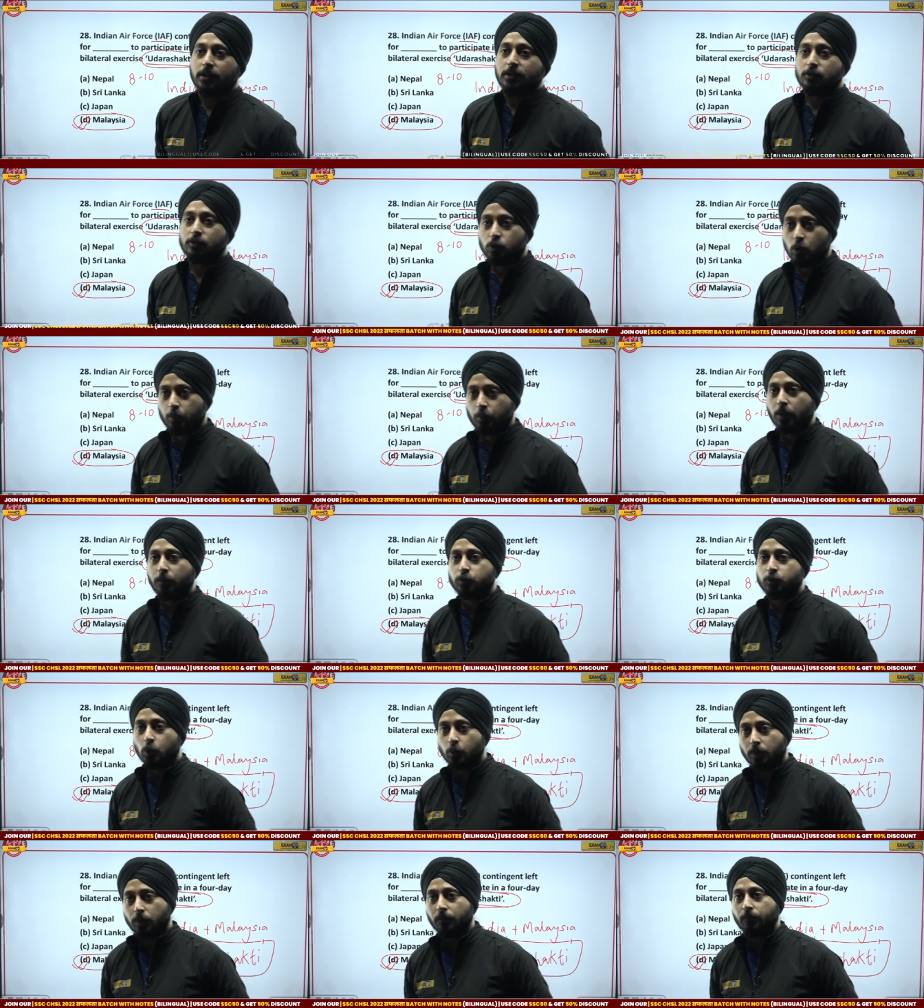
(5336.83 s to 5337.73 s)
Superb,
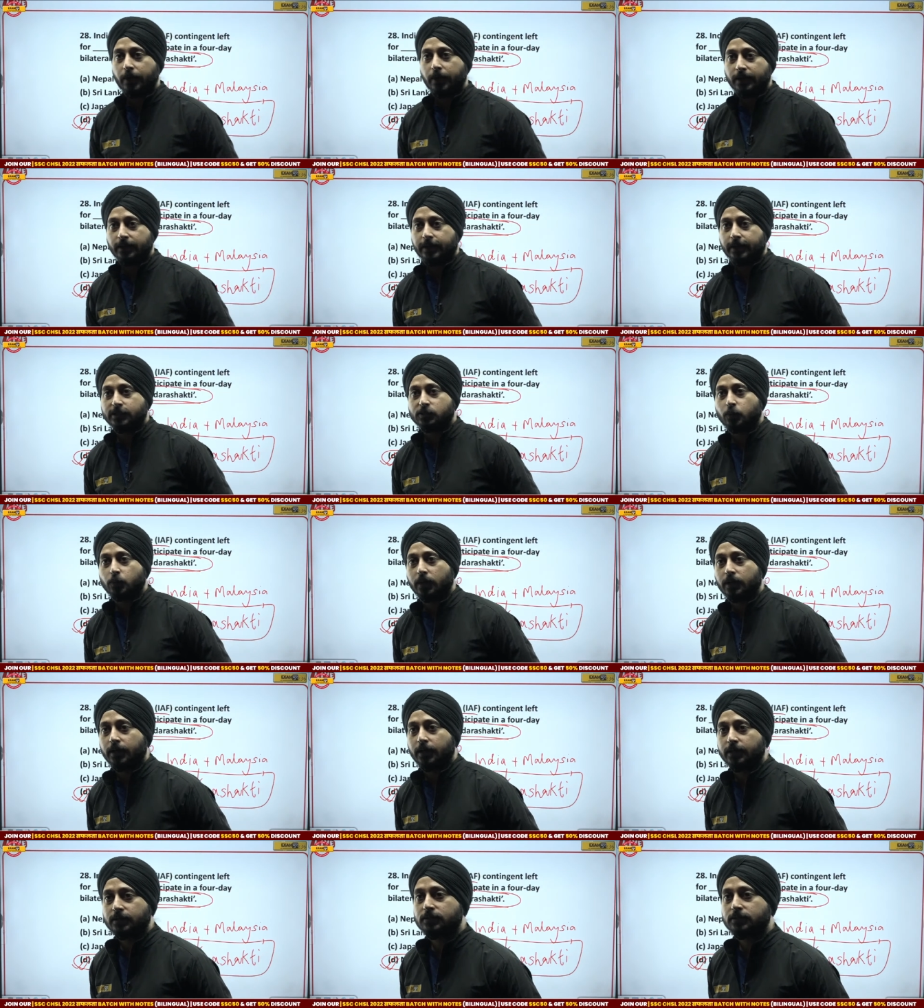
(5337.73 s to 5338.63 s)
superb. Very nice, very
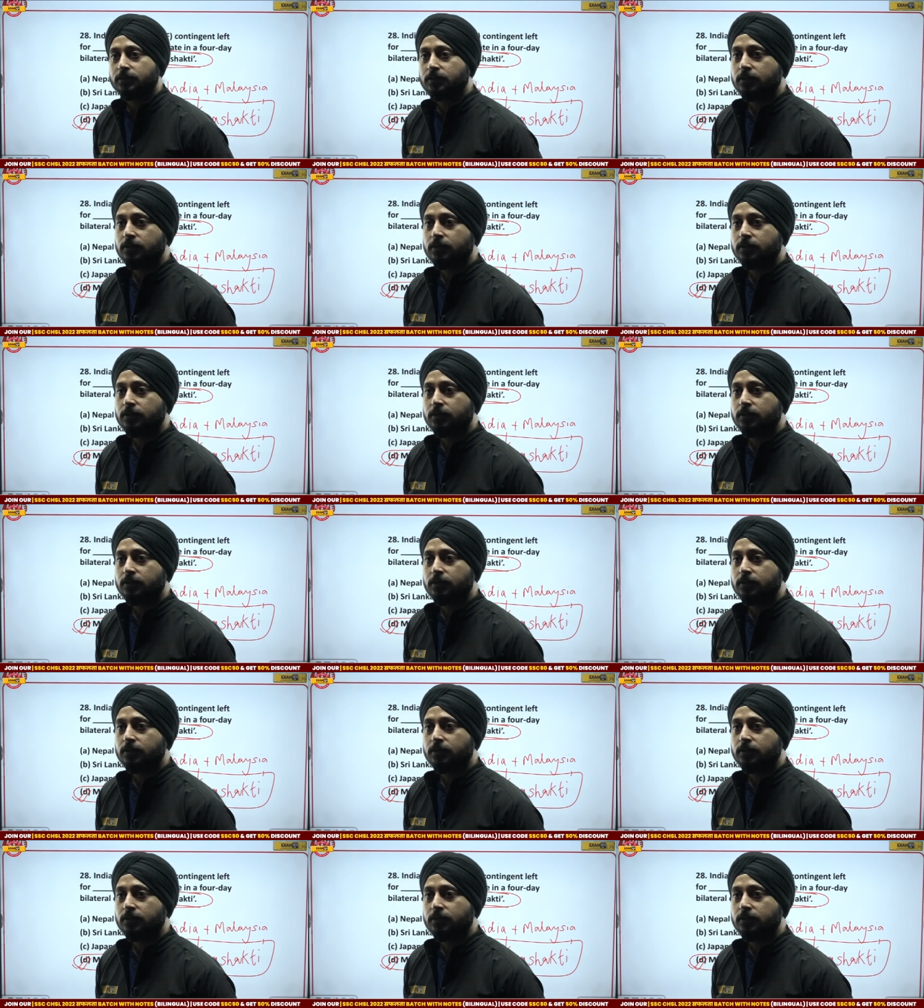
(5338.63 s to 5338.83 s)
nice.